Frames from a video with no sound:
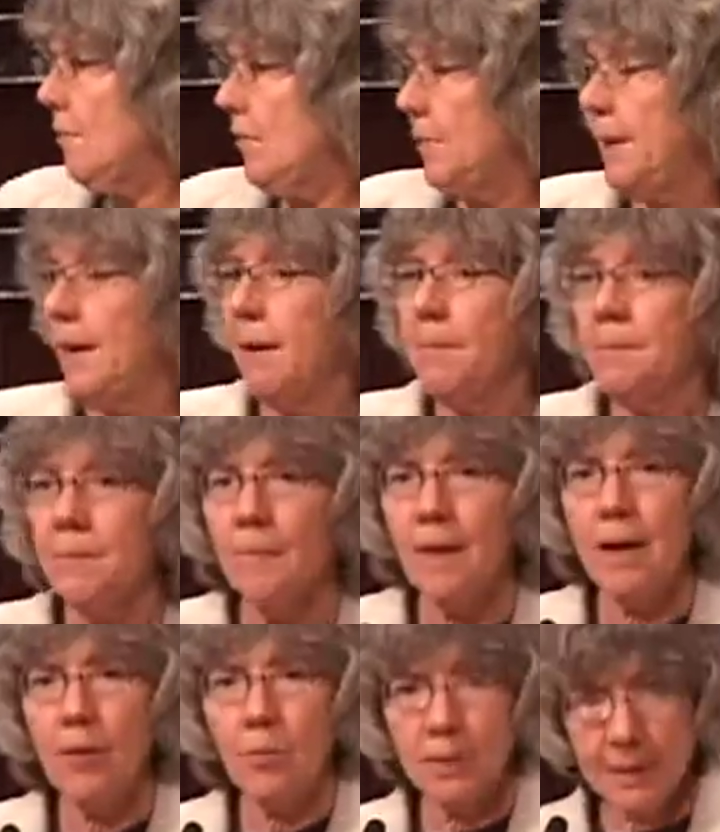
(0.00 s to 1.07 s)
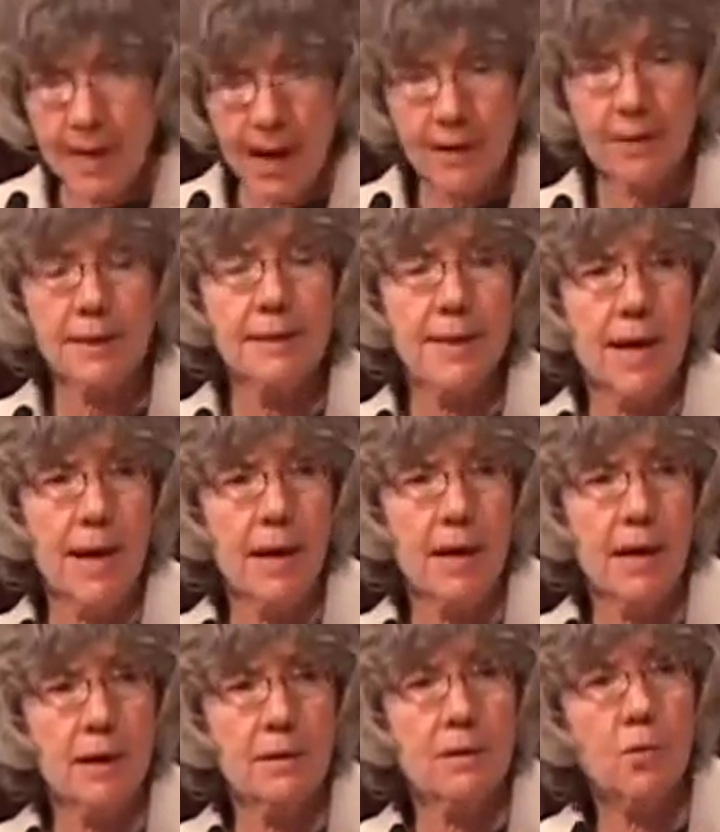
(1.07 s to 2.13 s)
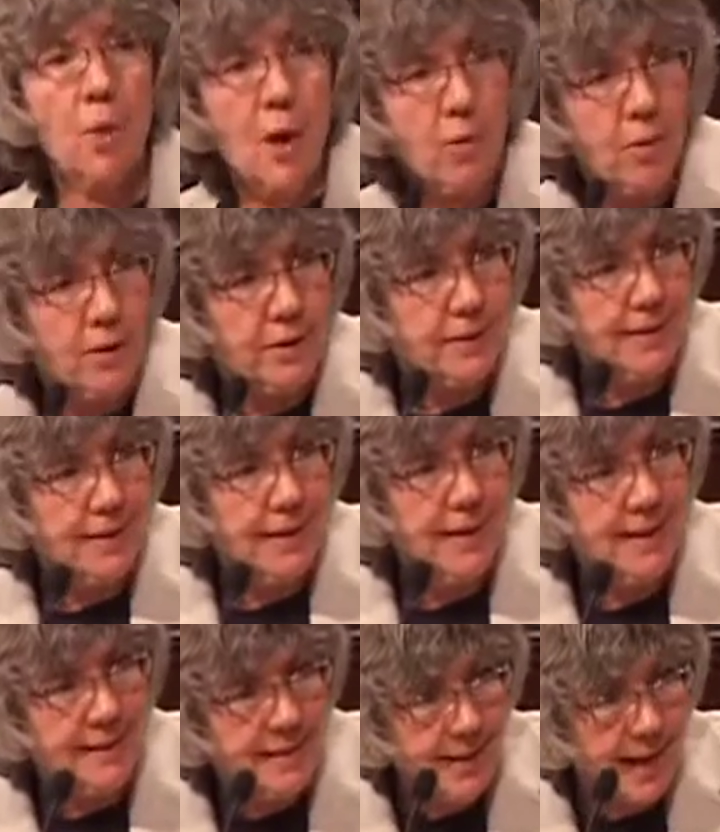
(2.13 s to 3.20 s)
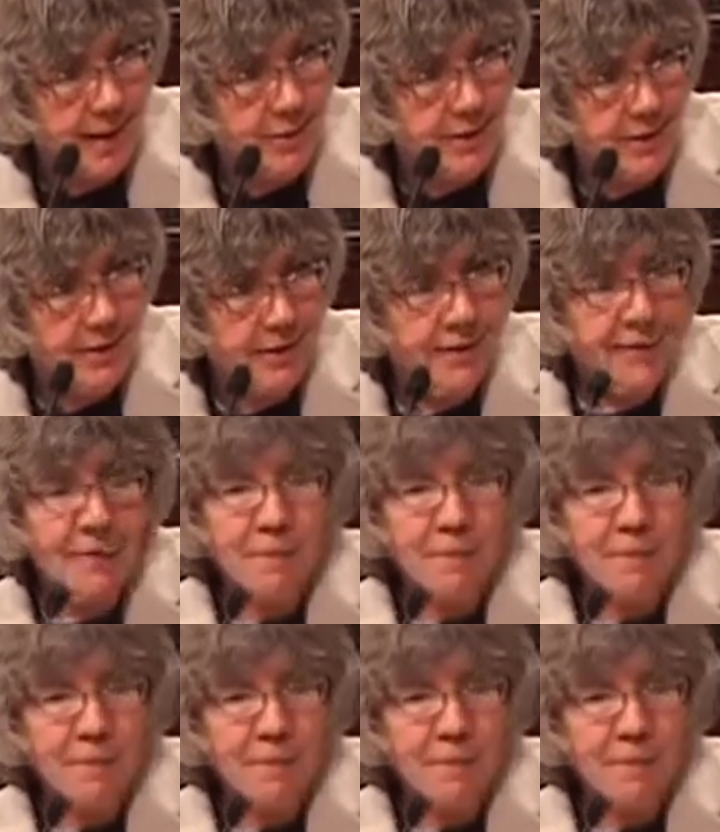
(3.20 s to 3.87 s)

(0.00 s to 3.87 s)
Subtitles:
from him was how to say swear words in his language.